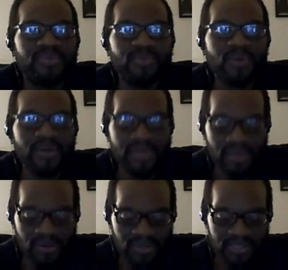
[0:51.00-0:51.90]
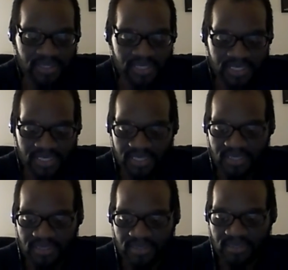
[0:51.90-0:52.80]
You are on
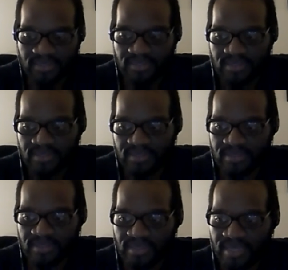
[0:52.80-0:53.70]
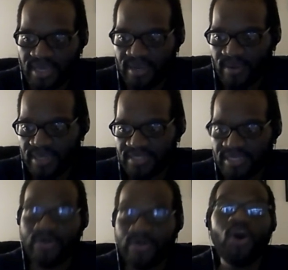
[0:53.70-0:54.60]
the, how do I
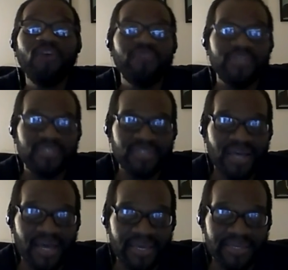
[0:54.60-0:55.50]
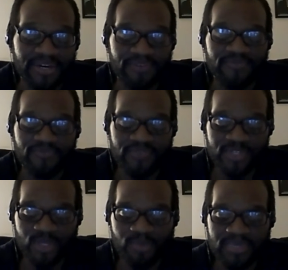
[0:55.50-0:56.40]
say, the office side of
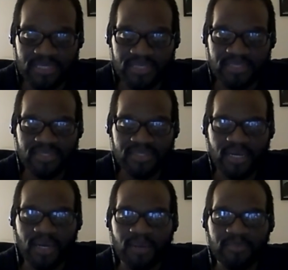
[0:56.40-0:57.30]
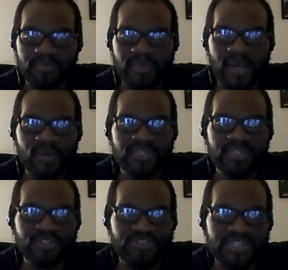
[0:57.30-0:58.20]
show business. Um, I always say
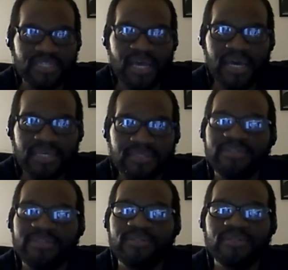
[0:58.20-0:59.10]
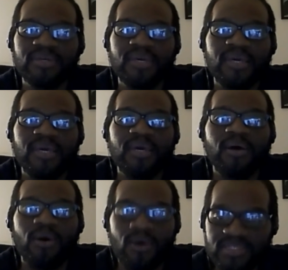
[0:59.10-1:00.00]
there's three sides there's
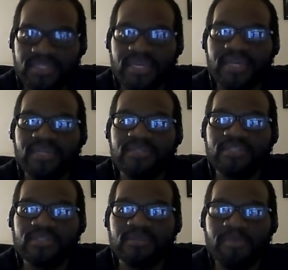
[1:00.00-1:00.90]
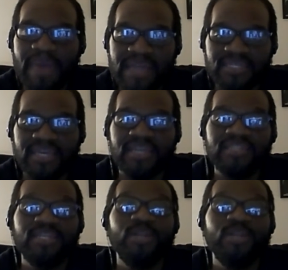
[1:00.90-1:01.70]
on stage, backstage,